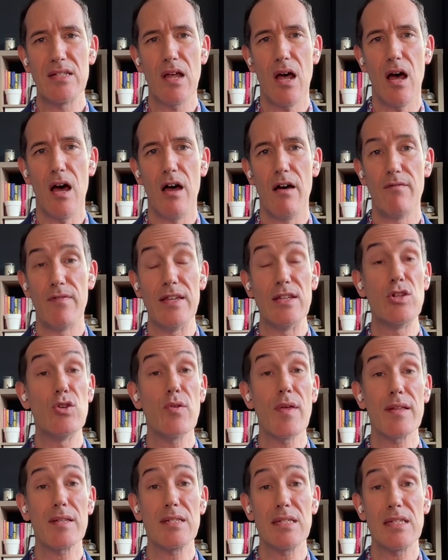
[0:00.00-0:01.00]
of the
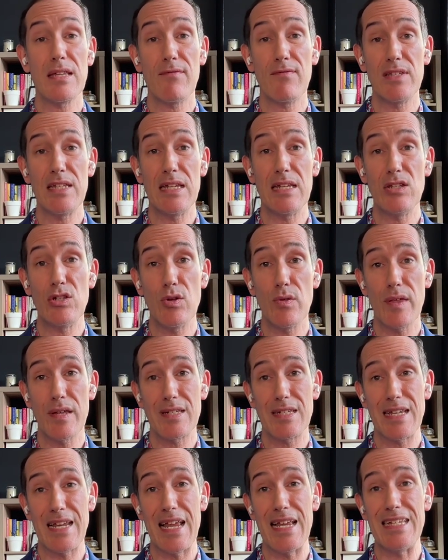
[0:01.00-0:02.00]

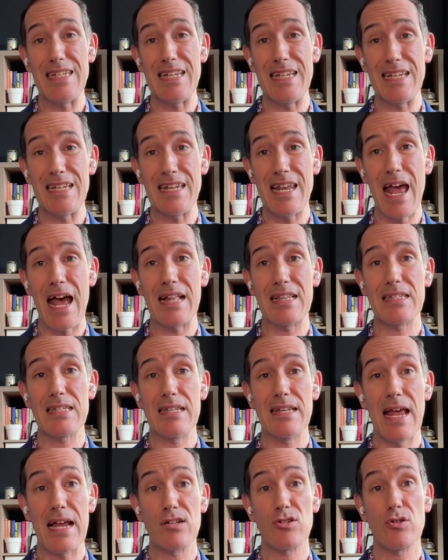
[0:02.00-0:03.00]
2017-2018 NATS
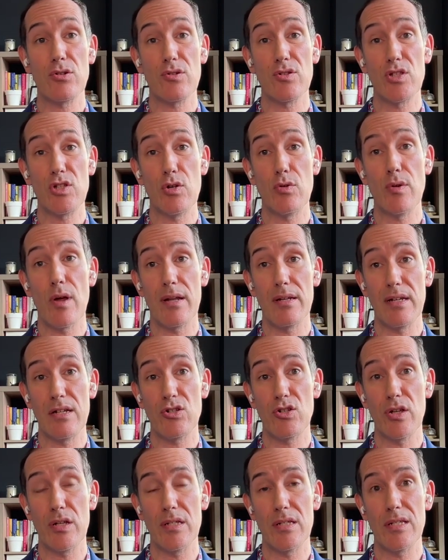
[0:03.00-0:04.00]
National Student
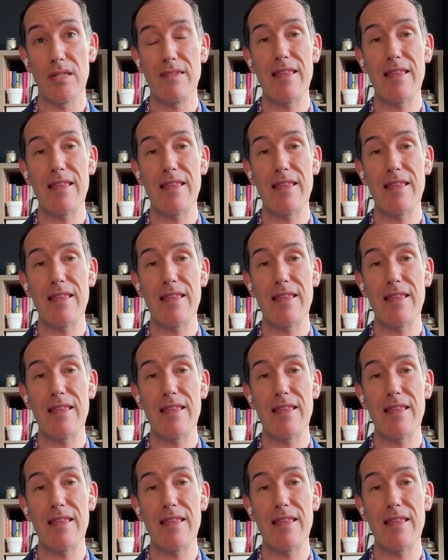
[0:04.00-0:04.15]
Auditions,